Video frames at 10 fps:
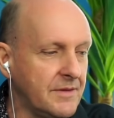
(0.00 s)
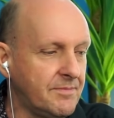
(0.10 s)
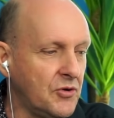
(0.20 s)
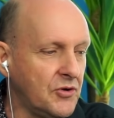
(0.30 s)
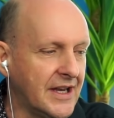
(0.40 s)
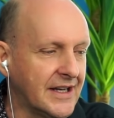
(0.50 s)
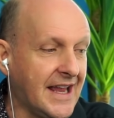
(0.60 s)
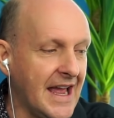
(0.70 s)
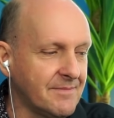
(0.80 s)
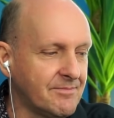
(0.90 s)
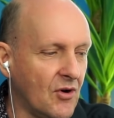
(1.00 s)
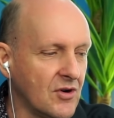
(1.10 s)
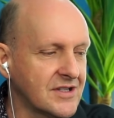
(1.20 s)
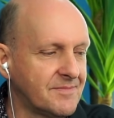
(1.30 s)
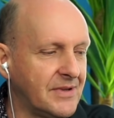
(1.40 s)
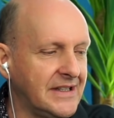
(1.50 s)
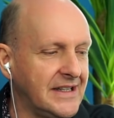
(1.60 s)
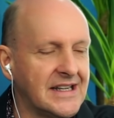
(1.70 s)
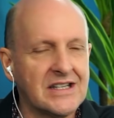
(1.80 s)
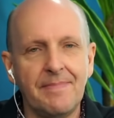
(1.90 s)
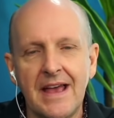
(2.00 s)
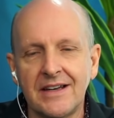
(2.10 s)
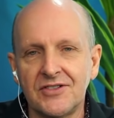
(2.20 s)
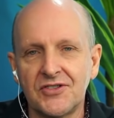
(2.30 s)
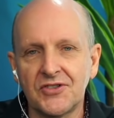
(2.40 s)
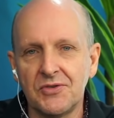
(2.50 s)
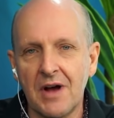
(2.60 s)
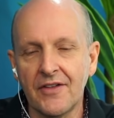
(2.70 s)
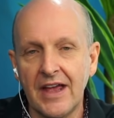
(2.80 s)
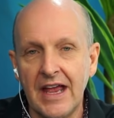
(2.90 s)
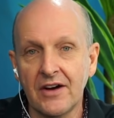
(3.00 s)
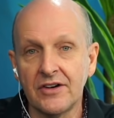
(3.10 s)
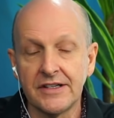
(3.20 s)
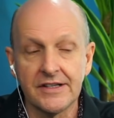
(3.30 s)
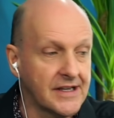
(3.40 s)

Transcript: Phuket cat box be expanded to other areas?